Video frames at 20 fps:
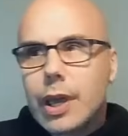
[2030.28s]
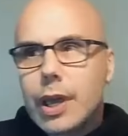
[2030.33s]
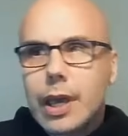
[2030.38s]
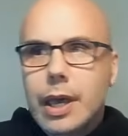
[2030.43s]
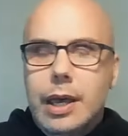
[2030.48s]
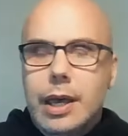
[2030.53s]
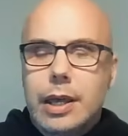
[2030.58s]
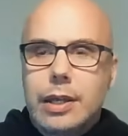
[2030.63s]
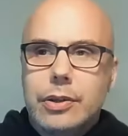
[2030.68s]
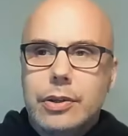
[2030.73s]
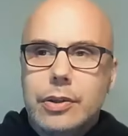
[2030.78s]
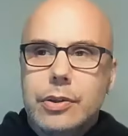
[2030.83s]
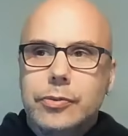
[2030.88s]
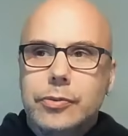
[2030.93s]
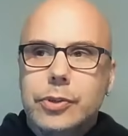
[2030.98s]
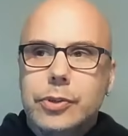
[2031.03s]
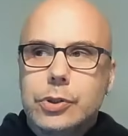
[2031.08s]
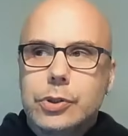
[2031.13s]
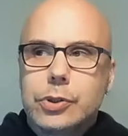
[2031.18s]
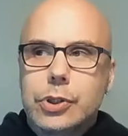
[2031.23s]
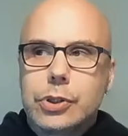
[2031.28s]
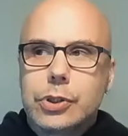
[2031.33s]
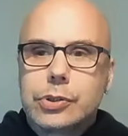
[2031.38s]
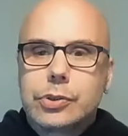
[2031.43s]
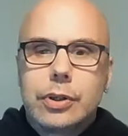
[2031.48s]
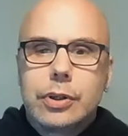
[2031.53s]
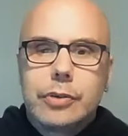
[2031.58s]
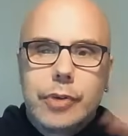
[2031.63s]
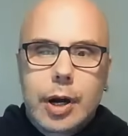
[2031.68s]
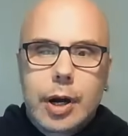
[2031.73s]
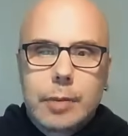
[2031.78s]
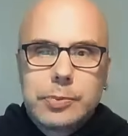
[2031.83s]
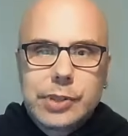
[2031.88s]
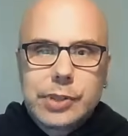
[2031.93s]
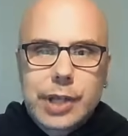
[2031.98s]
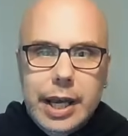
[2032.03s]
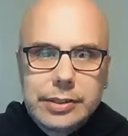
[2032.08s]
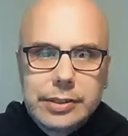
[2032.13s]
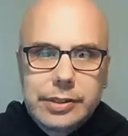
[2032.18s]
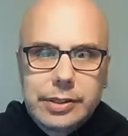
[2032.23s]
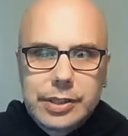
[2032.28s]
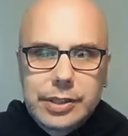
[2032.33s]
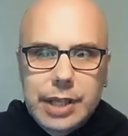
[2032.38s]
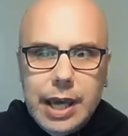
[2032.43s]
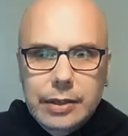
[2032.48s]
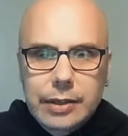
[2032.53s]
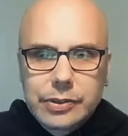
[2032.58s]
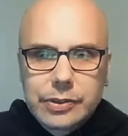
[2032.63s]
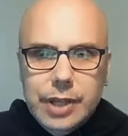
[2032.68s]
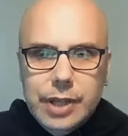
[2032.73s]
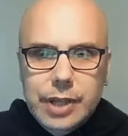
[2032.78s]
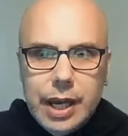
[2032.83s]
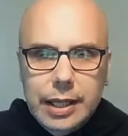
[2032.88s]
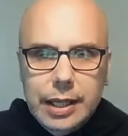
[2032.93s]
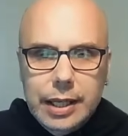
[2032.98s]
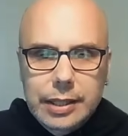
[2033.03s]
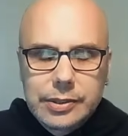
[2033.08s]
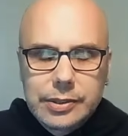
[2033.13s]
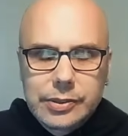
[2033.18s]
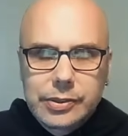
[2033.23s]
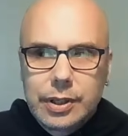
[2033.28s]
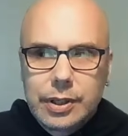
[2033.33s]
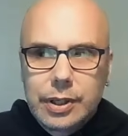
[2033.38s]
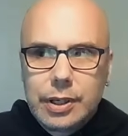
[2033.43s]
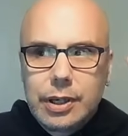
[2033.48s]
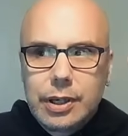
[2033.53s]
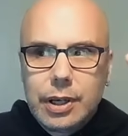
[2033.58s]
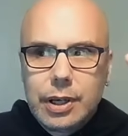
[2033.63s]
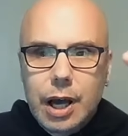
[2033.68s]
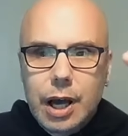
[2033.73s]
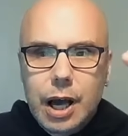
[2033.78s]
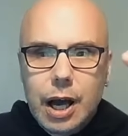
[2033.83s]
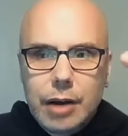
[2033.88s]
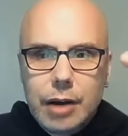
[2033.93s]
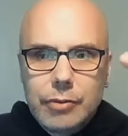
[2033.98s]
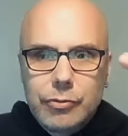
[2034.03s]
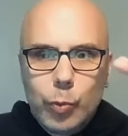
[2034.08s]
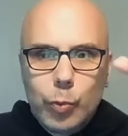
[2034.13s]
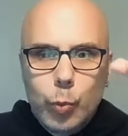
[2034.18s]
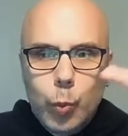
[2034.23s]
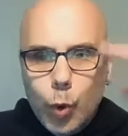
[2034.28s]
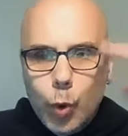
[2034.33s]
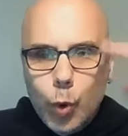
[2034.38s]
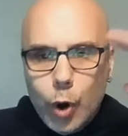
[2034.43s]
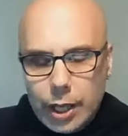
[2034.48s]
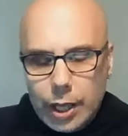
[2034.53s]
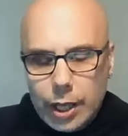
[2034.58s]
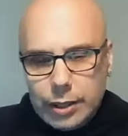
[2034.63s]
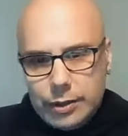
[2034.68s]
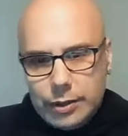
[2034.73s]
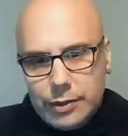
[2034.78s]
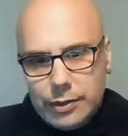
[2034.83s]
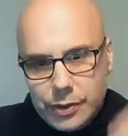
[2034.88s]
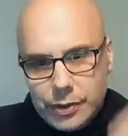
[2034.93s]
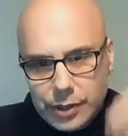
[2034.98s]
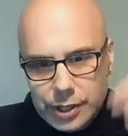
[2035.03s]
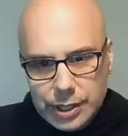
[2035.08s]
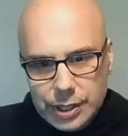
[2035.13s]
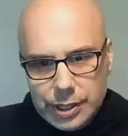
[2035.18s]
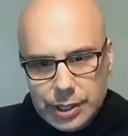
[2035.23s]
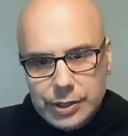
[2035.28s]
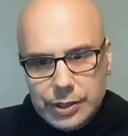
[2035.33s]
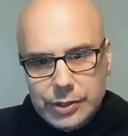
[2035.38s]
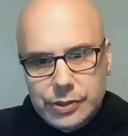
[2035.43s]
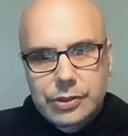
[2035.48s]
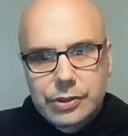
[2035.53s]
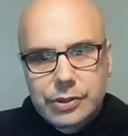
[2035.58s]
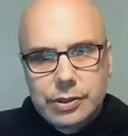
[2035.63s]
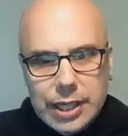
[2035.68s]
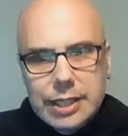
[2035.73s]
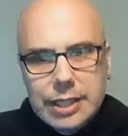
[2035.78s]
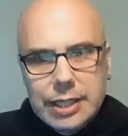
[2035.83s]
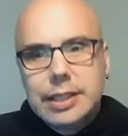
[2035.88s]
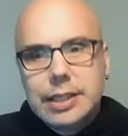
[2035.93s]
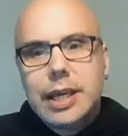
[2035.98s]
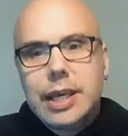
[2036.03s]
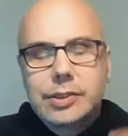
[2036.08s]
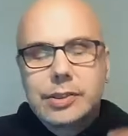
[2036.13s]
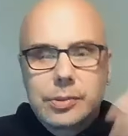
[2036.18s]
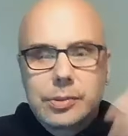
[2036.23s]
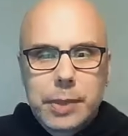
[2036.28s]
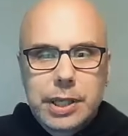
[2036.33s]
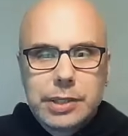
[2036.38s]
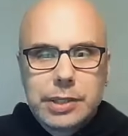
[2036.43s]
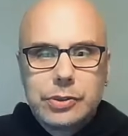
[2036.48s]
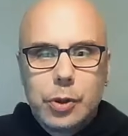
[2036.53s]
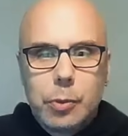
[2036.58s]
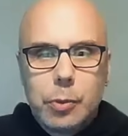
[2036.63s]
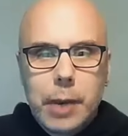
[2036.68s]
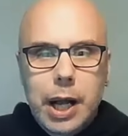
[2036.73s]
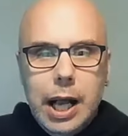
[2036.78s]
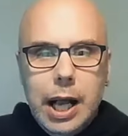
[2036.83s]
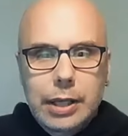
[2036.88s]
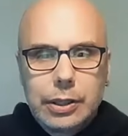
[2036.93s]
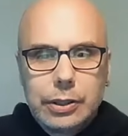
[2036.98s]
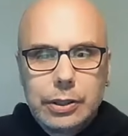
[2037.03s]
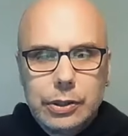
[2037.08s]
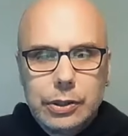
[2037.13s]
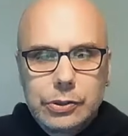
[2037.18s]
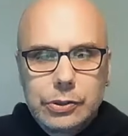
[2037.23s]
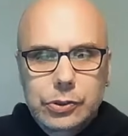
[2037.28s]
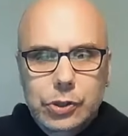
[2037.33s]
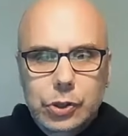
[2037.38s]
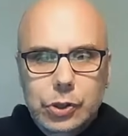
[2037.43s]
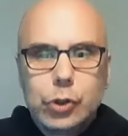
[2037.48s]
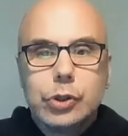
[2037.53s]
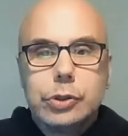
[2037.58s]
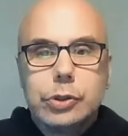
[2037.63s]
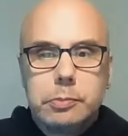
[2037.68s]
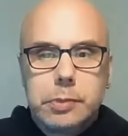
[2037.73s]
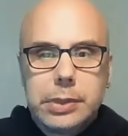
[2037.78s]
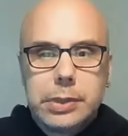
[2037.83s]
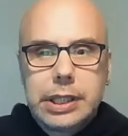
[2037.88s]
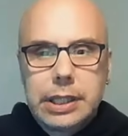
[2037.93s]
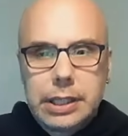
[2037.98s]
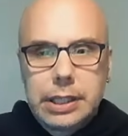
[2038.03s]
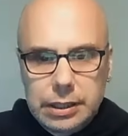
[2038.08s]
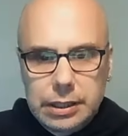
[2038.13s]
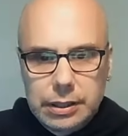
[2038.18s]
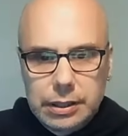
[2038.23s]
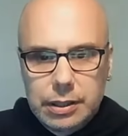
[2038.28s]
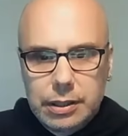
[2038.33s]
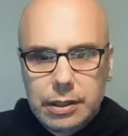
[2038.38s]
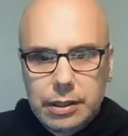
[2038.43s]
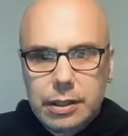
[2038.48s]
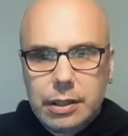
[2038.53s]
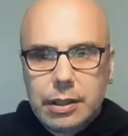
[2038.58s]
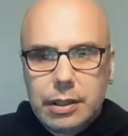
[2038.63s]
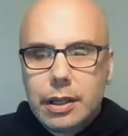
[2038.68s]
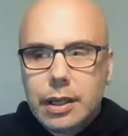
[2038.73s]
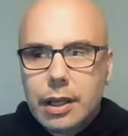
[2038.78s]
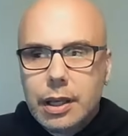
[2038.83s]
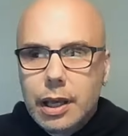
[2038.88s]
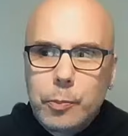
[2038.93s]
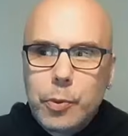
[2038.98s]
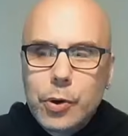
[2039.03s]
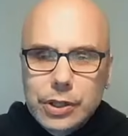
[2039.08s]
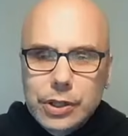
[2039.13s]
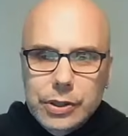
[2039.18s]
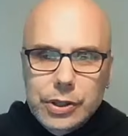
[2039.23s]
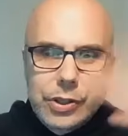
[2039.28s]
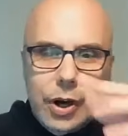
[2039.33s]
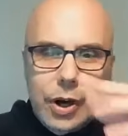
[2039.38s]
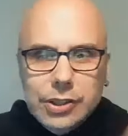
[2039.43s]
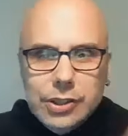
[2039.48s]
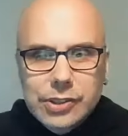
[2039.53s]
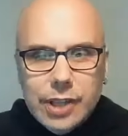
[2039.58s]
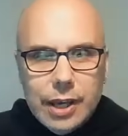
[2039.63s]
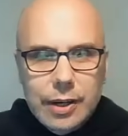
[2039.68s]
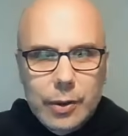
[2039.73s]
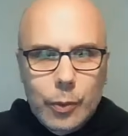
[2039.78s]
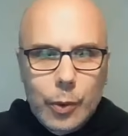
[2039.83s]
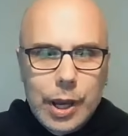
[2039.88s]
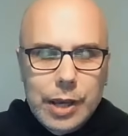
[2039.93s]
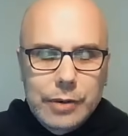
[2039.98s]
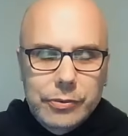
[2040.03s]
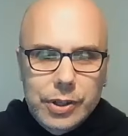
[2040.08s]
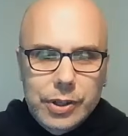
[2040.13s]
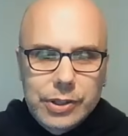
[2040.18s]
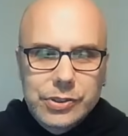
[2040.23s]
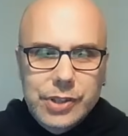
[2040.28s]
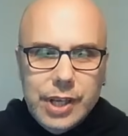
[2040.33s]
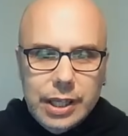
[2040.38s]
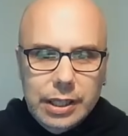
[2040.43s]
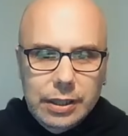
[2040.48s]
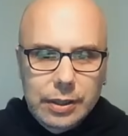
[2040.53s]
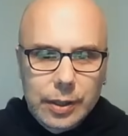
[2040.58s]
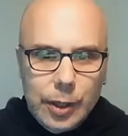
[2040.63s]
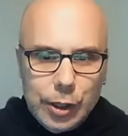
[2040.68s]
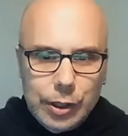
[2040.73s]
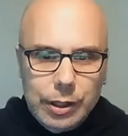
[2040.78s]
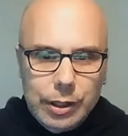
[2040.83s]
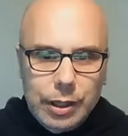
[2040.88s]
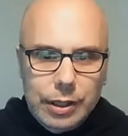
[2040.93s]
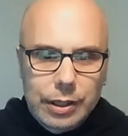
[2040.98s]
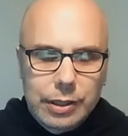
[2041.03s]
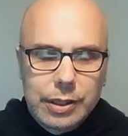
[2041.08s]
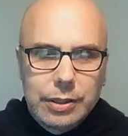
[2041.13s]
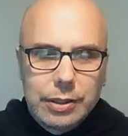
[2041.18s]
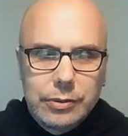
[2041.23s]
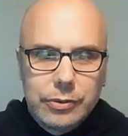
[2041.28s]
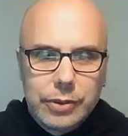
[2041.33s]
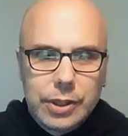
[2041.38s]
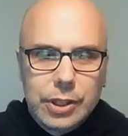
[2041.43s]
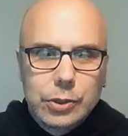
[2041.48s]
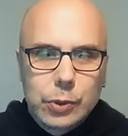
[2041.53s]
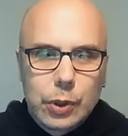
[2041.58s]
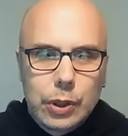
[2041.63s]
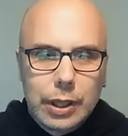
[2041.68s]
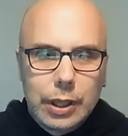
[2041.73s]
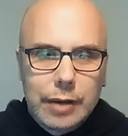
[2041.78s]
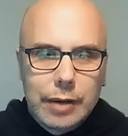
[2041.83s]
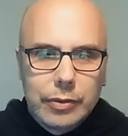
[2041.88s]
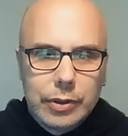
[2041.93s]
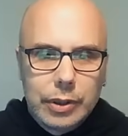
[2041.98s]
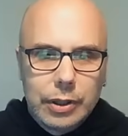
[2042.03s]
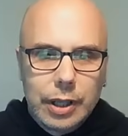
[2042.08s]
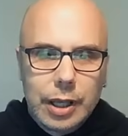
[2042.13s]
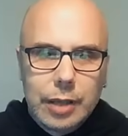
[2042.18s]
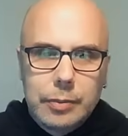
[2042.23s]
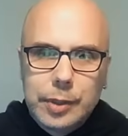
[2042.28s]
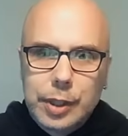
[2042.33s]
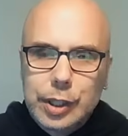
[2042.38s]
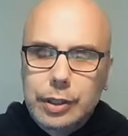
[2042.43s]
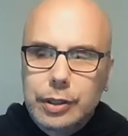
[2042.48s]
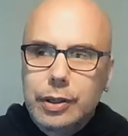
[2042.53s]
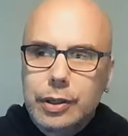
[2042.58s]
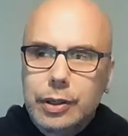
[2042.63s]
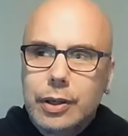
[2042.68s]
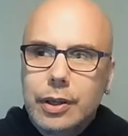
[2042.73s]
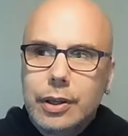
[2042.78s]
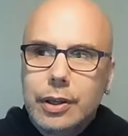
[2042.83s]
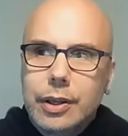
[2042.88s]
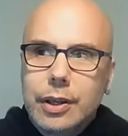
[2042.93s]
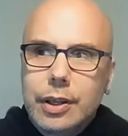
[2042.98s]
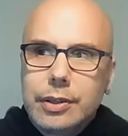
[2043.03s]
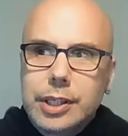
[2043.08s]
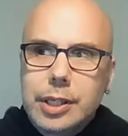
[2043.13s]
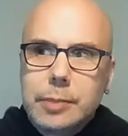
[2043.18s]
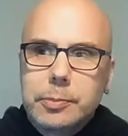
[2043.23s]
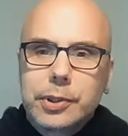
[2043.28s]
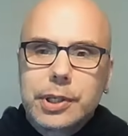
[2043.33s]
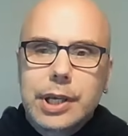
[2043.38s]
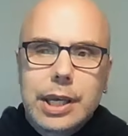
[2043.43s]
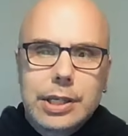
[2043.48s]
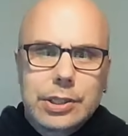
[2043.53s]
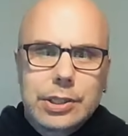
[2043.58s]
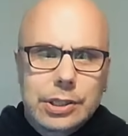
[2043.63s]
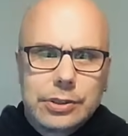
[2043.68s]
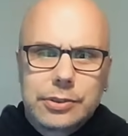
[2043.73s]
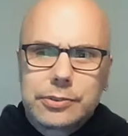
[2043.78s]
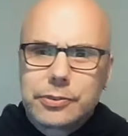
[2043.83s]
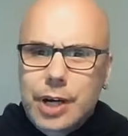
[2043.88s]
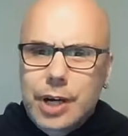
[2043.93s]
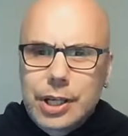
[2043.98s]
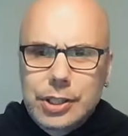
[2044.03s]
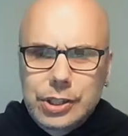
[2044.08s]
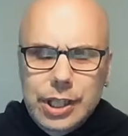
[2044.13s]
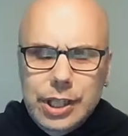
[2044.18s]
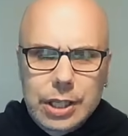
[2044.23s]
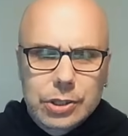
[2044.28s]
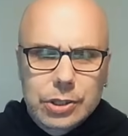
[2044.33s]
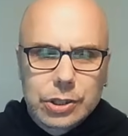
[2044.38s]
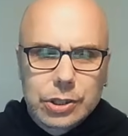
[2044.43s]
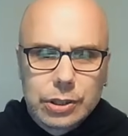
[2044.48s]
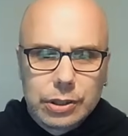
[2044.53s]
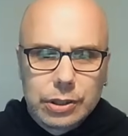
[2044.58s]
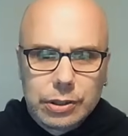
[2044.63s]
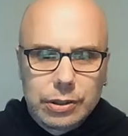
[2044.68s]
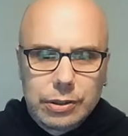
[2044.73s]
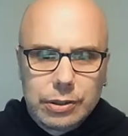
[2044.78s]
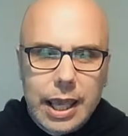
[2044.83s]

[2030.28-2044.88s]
the future sort of upsides and downsides of what these indexed mental models could mean. Putting the dark side away for a second on an individual level, I mean, the implications for education